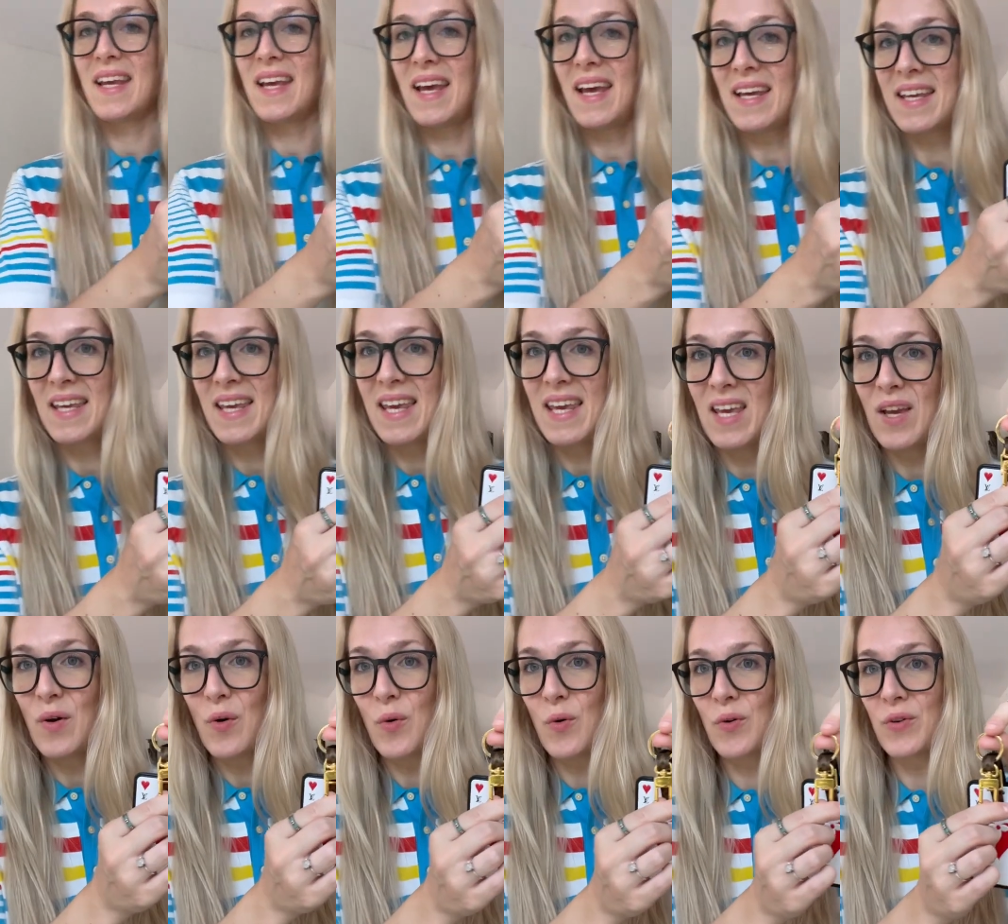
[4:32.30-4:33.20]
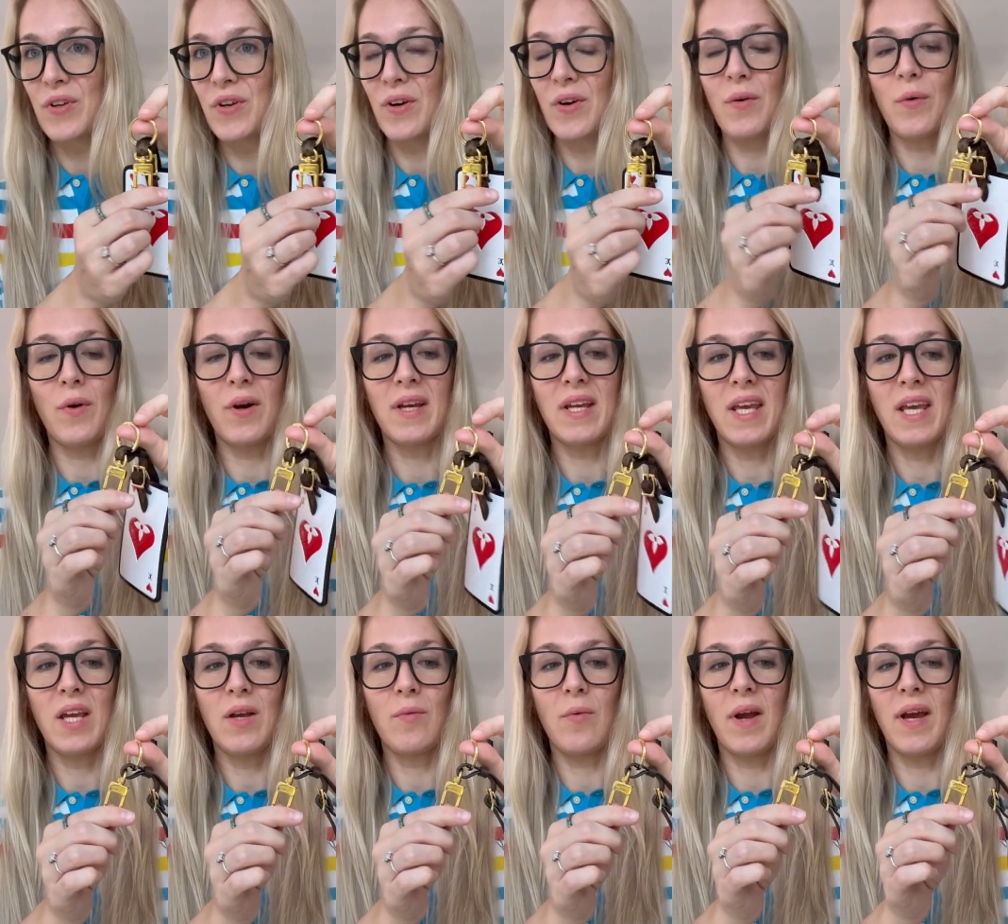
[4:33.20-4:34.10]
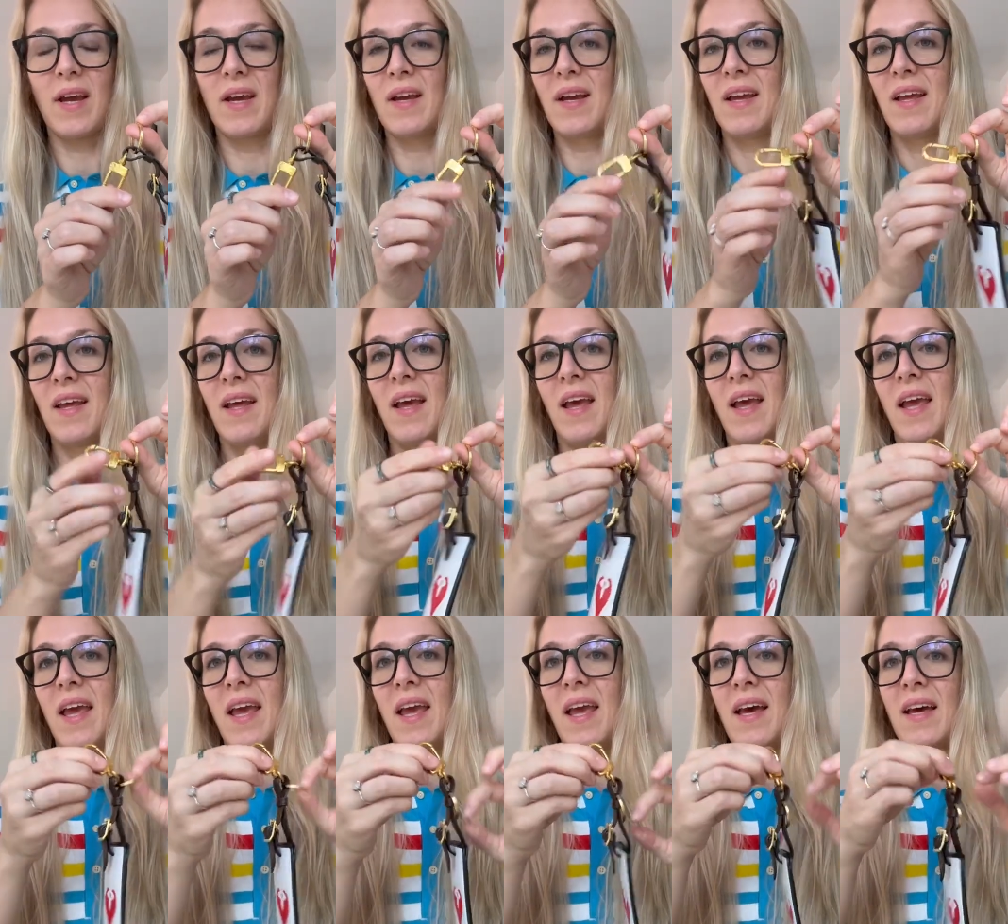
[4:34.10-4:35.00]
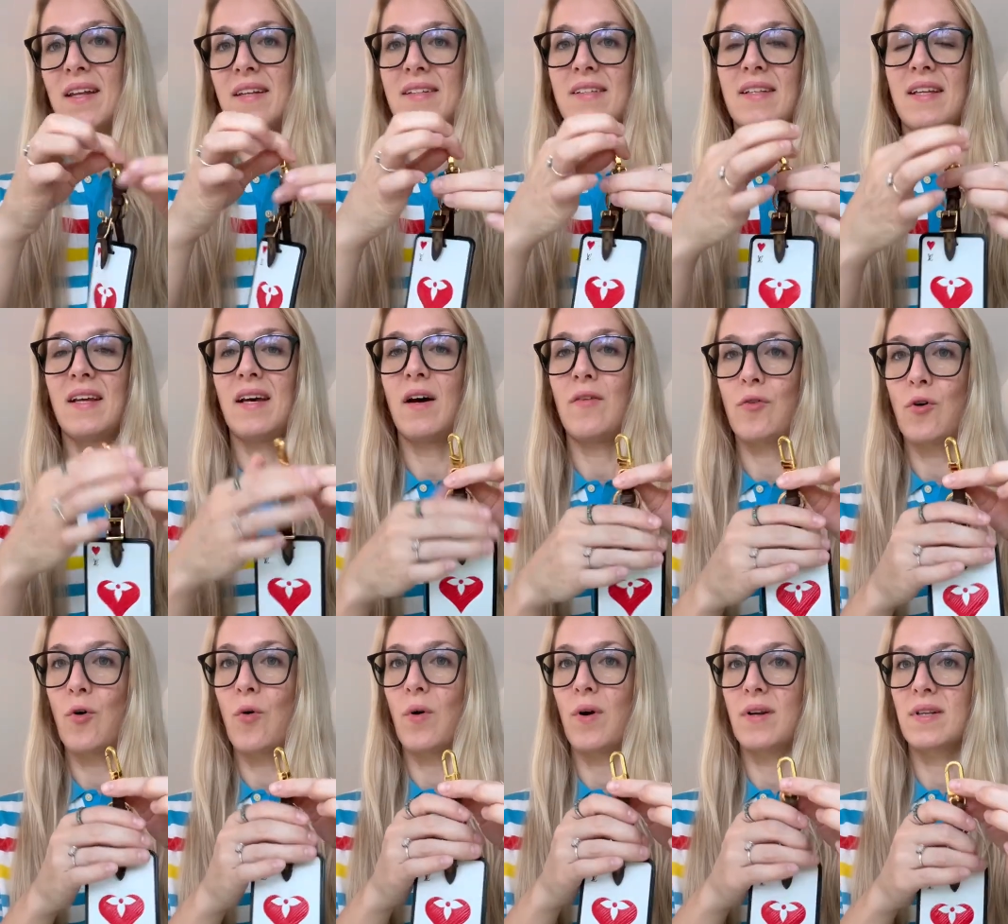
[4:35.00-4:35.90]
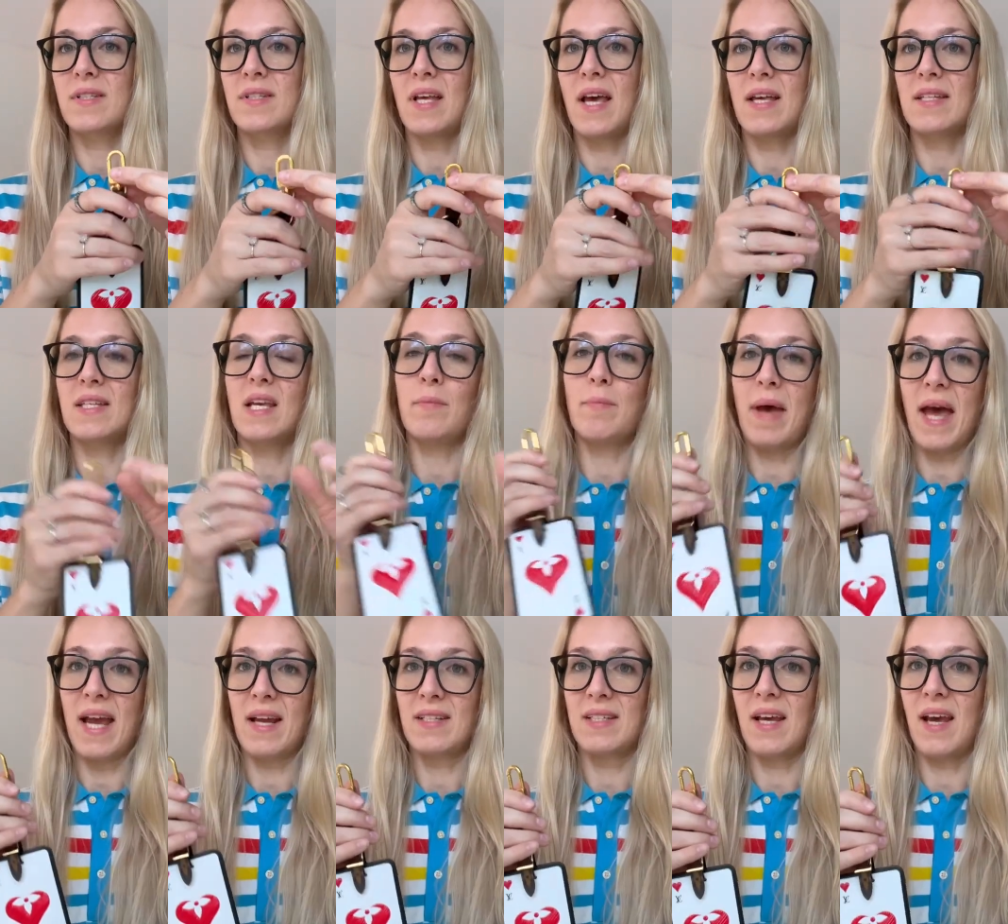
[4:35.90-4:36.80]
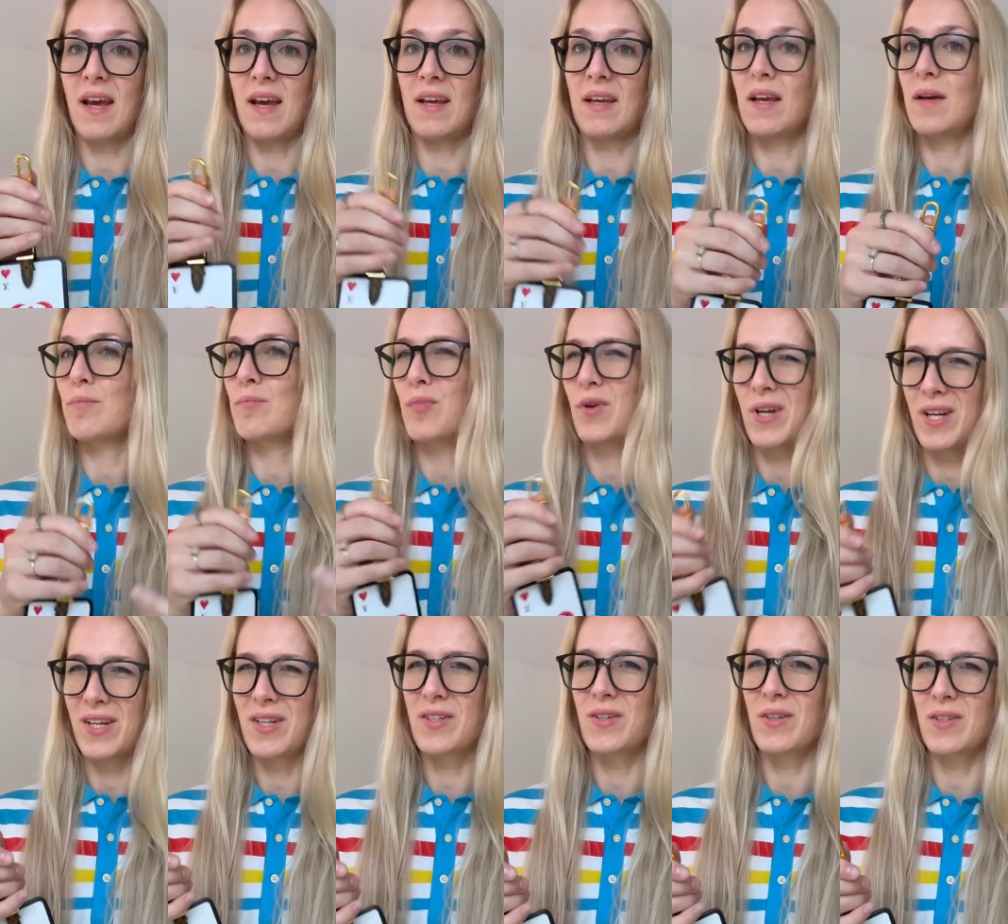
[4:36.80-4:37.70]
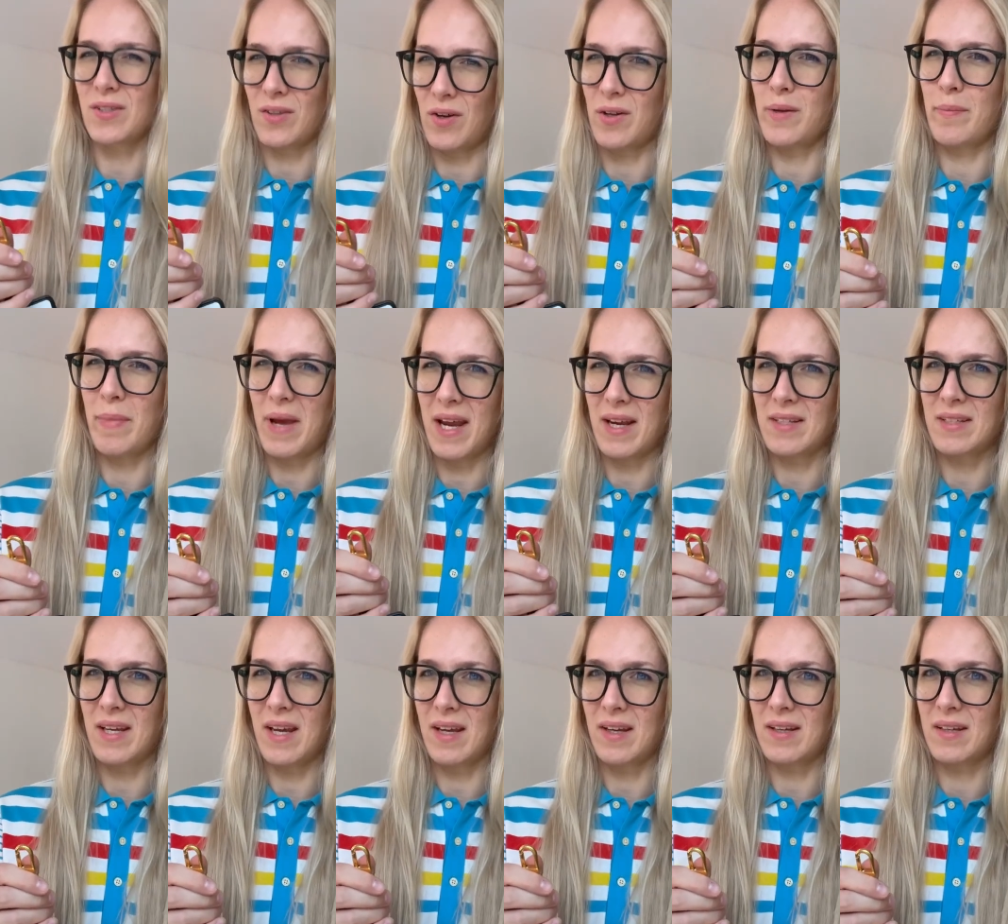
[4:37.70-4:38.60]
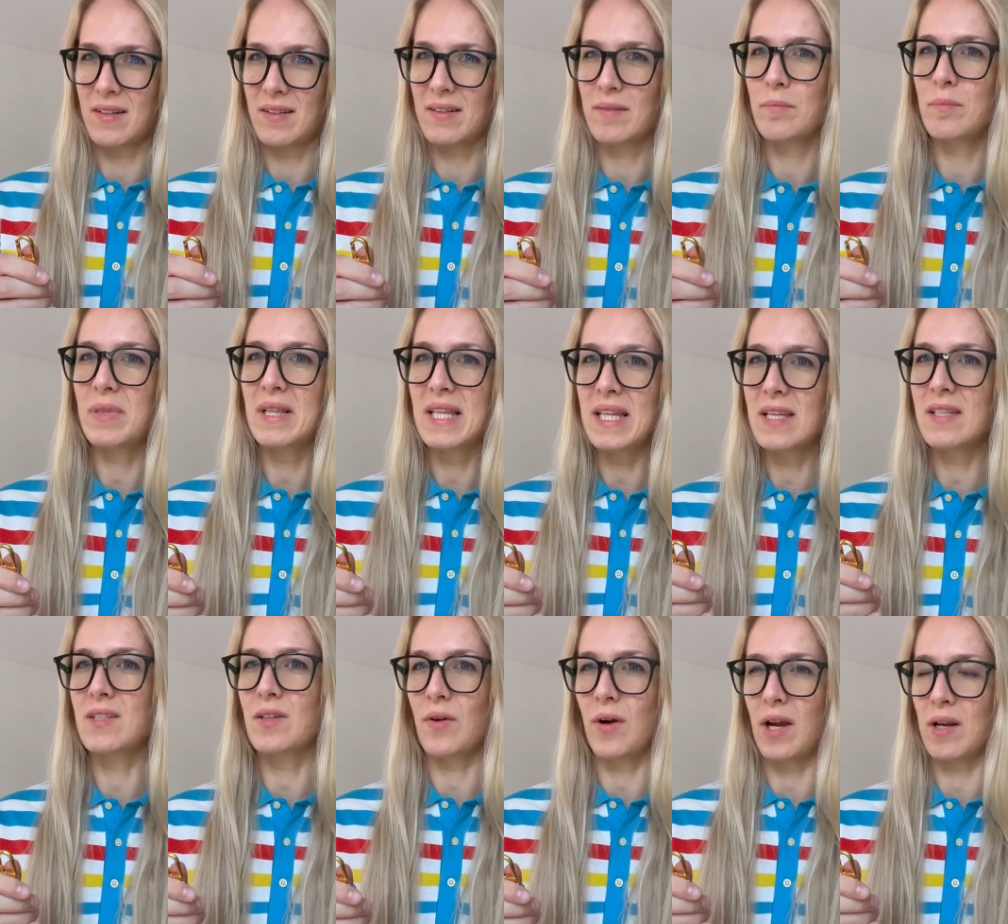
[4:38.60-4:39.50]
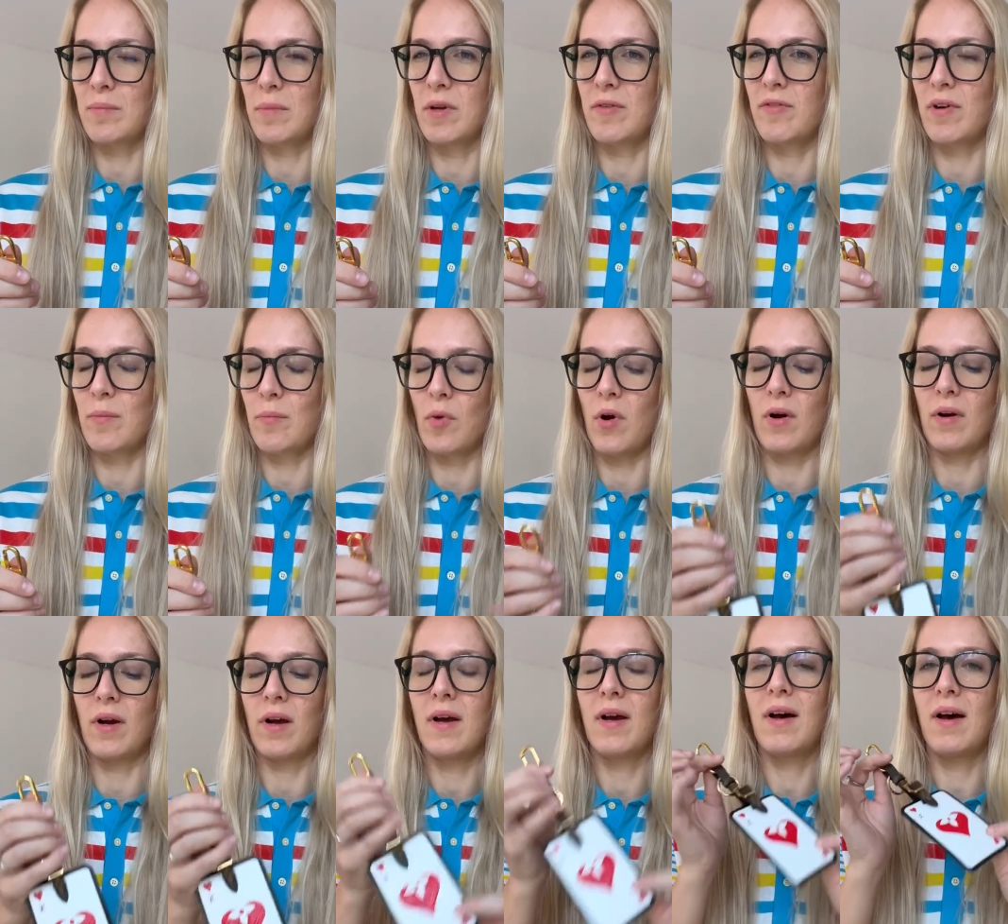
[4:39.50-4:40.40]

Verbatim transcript: a key holder or a key ring. And of course, as a bag tag, I'm pretty sure it's called a bag tag. Please correct me if I'm wrong.